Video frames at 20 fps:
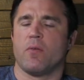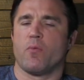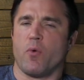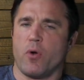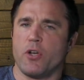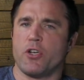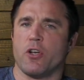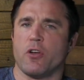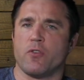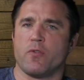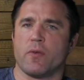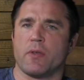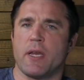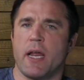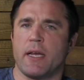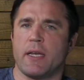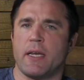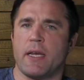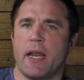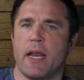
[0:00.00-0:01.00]
Roy Jones was
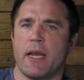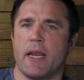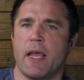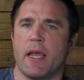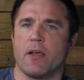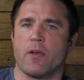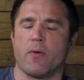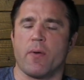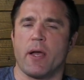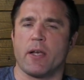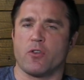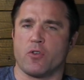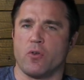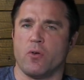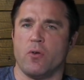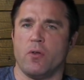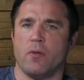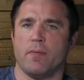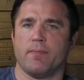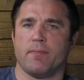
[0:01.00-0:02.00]
1988, correct?
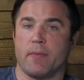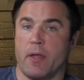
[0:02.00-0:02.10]
Seoul.